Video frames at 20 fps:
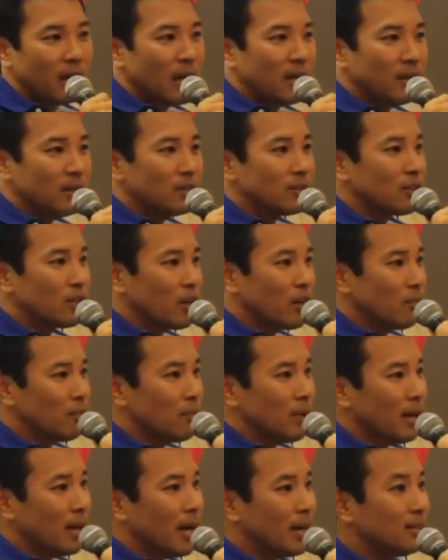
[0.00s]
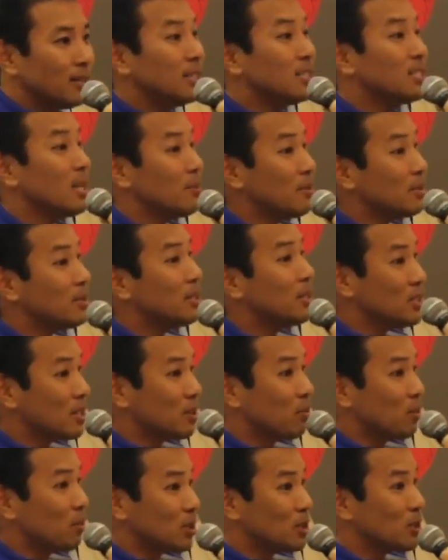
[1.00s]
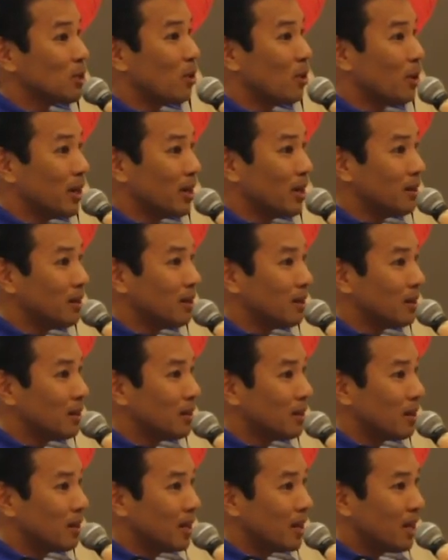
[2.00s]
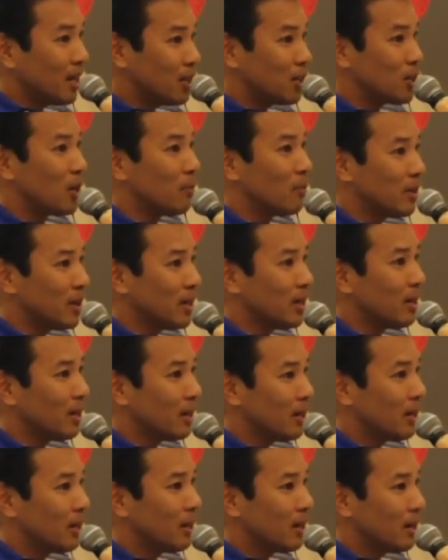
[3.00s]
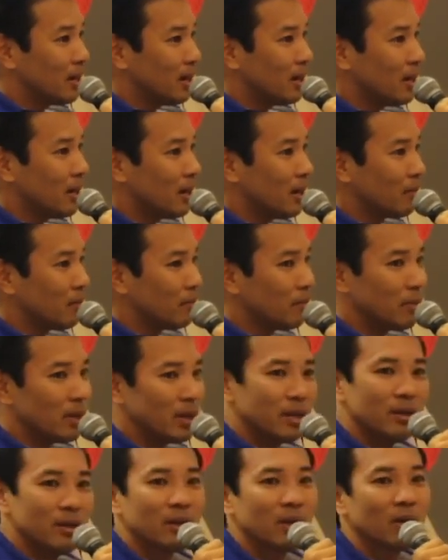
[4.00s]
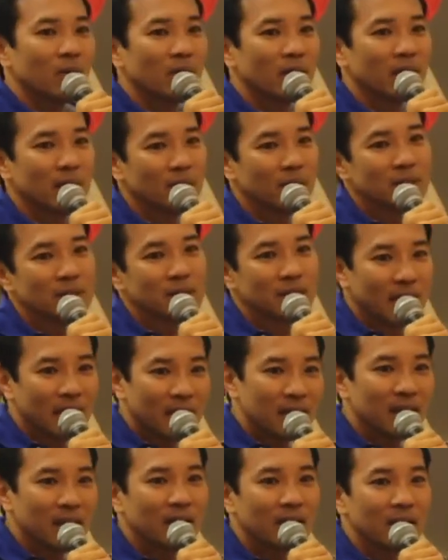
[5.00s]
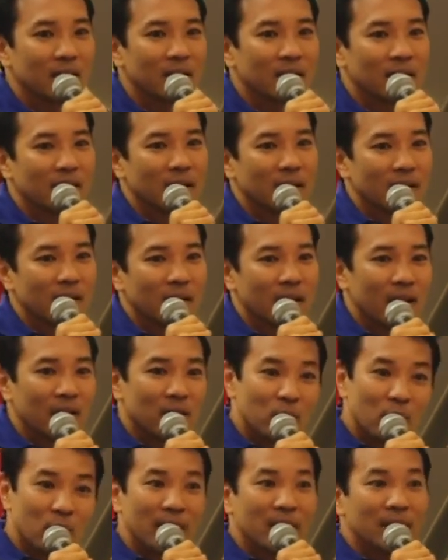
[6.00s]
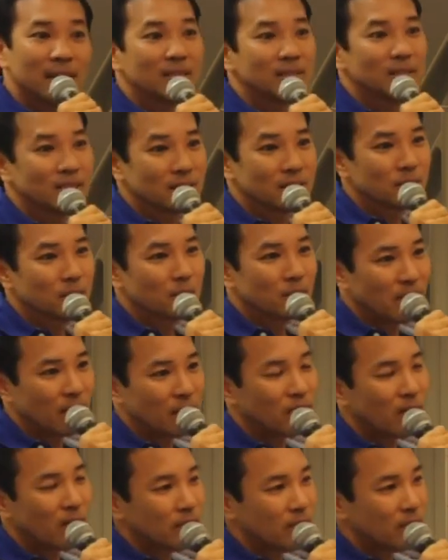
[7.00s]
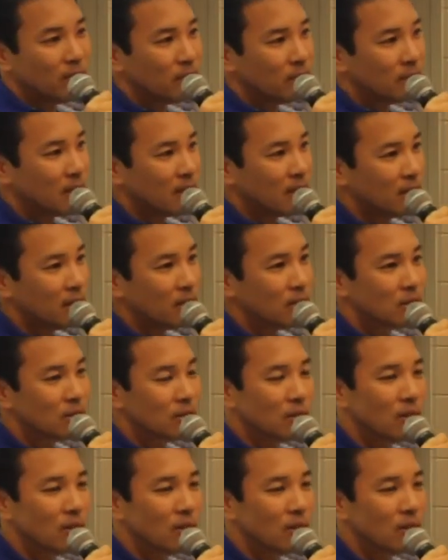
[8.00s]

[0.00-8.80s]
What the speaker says: And the term anti-Semitism was coined in Germany. Yeah, but here in Hawaii, he was taken in and raised by a family for 10 years.